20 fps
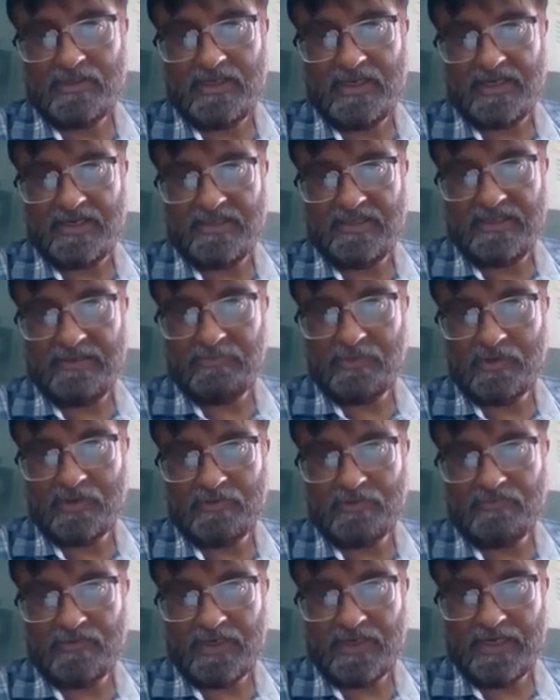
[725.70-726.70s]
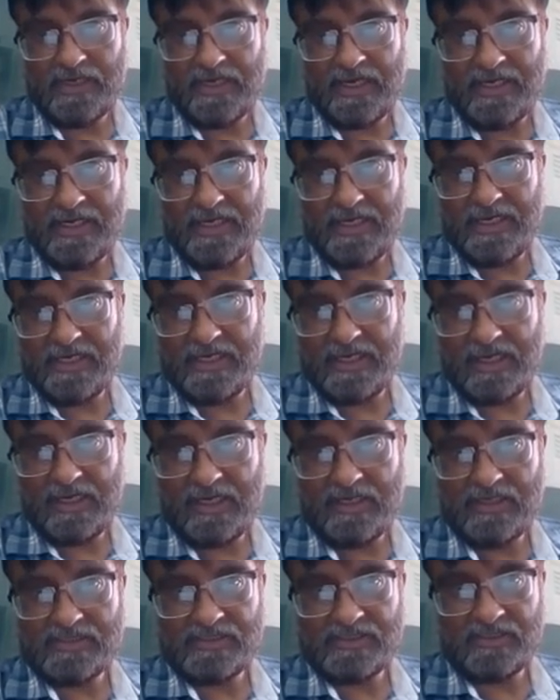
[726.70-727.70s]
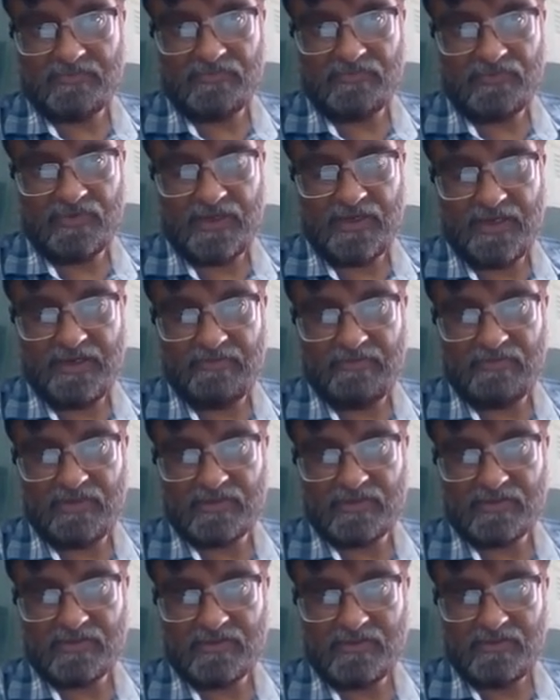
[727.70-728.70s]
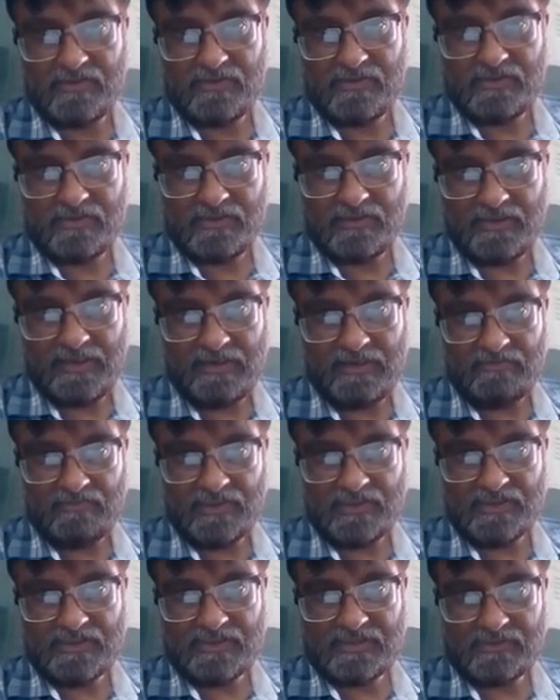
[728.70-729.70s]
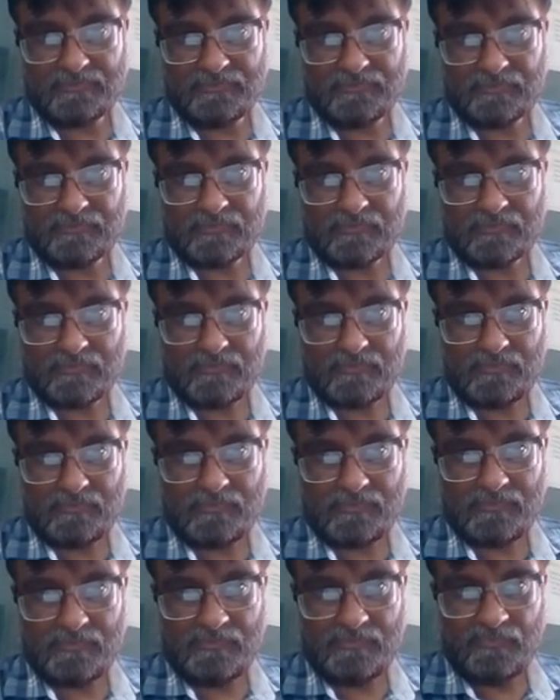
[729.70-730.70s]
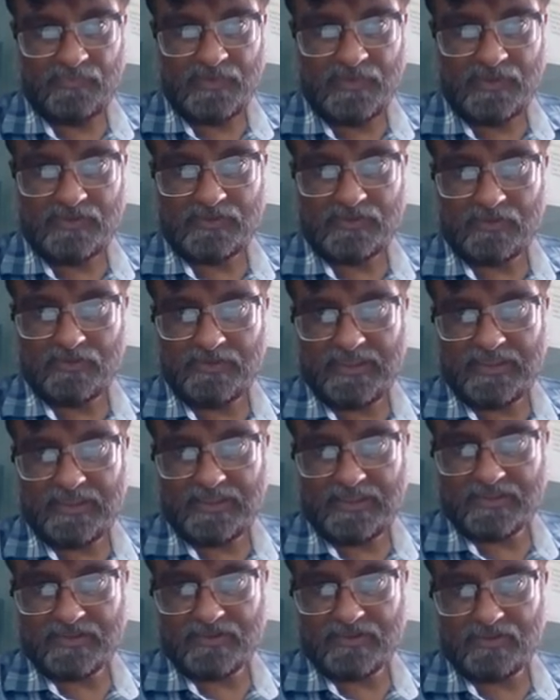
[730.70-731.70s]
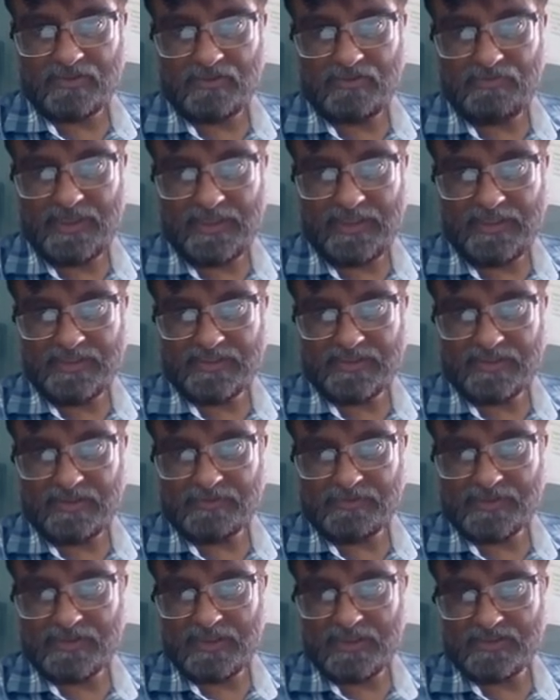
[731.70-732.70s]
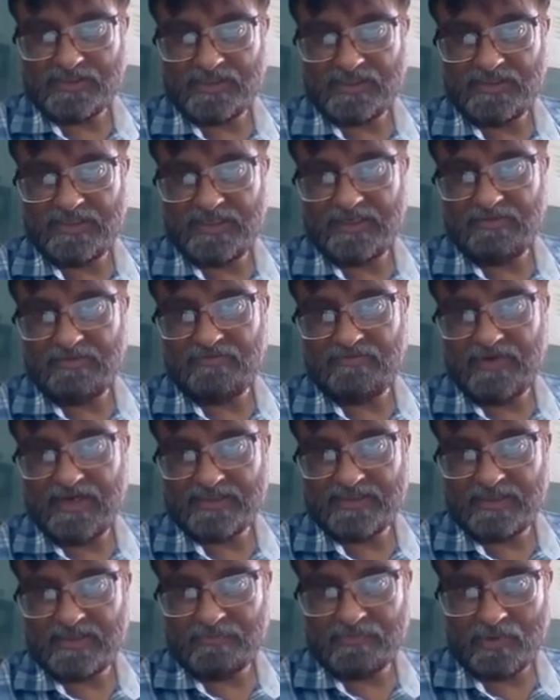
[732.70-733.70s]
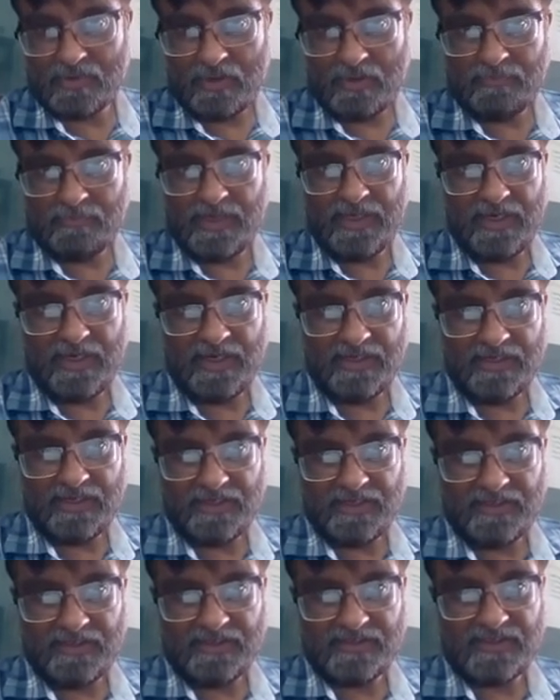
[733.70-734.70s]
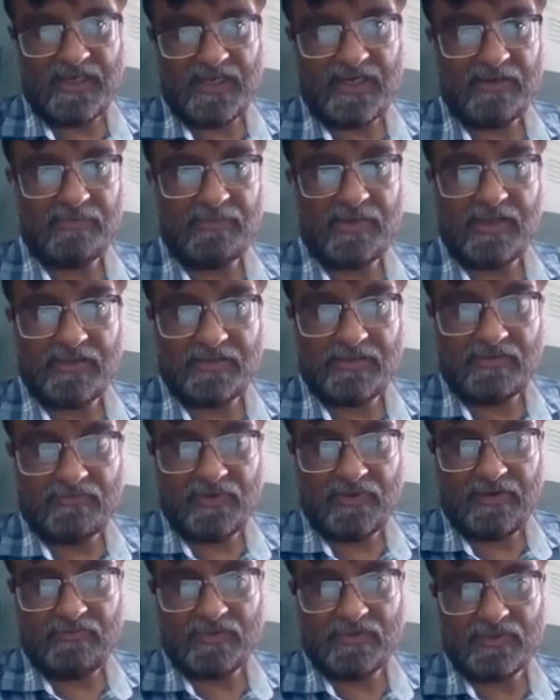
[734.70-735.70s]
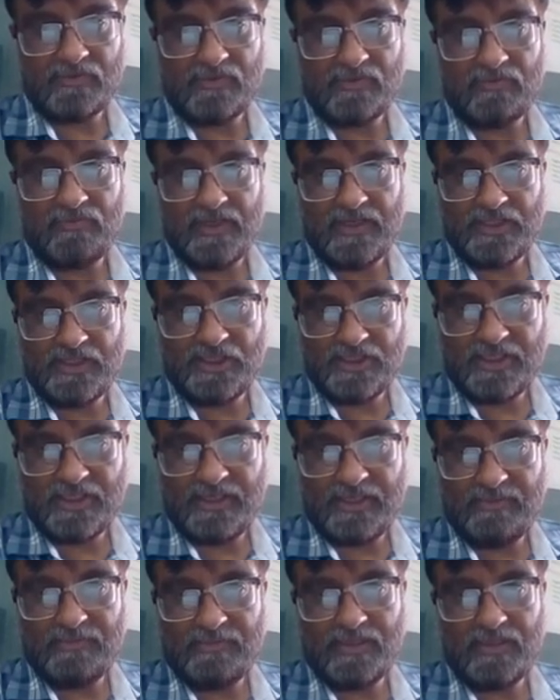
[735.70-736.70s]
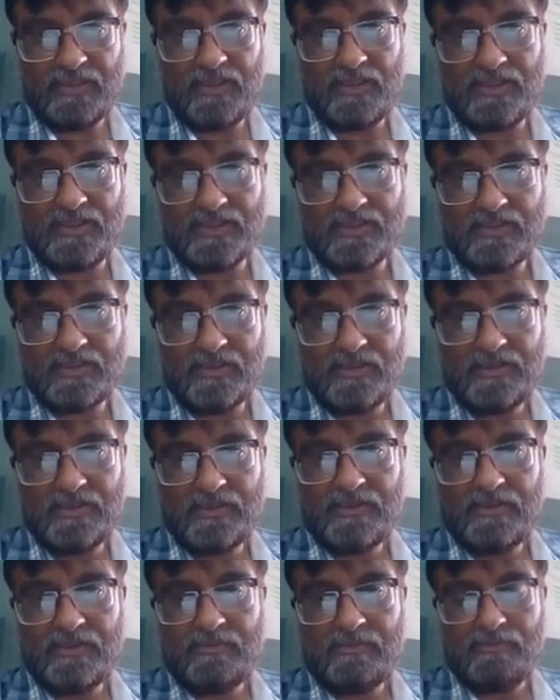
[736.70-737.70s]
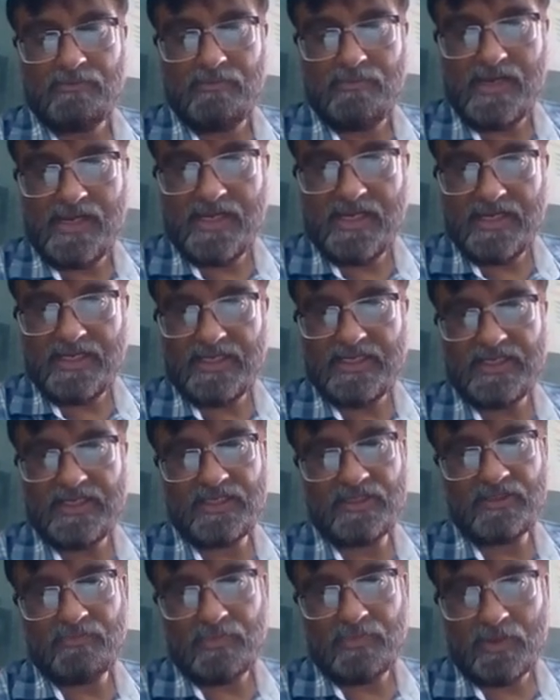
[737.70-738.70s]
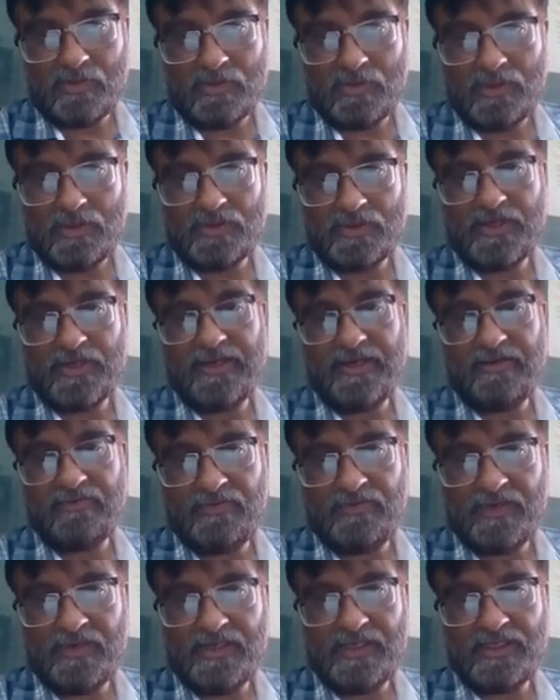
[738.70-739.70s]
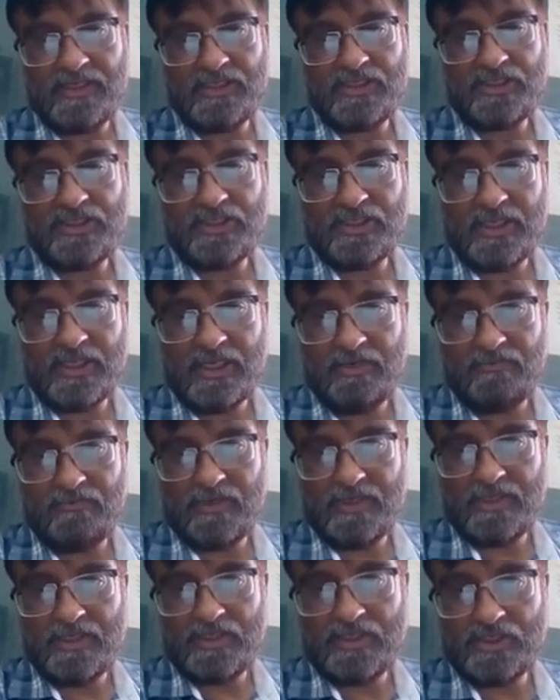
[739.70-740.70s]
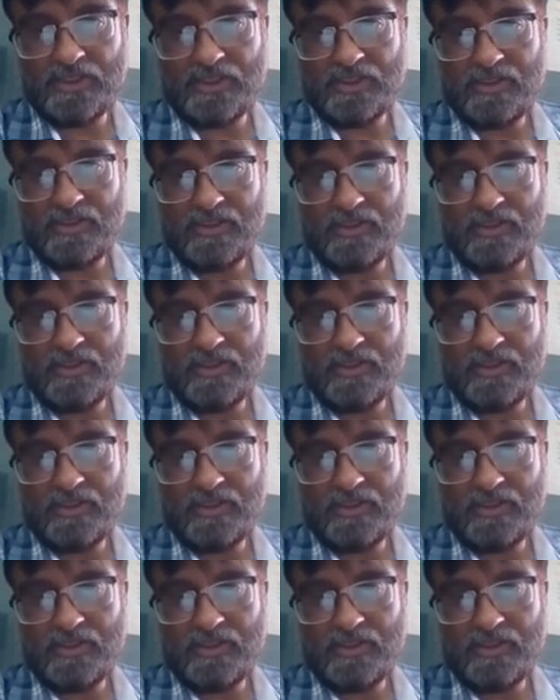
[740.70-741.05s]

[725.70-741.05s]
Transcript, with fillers: and they modify and enhance the flavor levels. So there are so many substances. Their effects are prominent and desirable in the flavors of the vegetables, meat, poultry, fish, shellfish,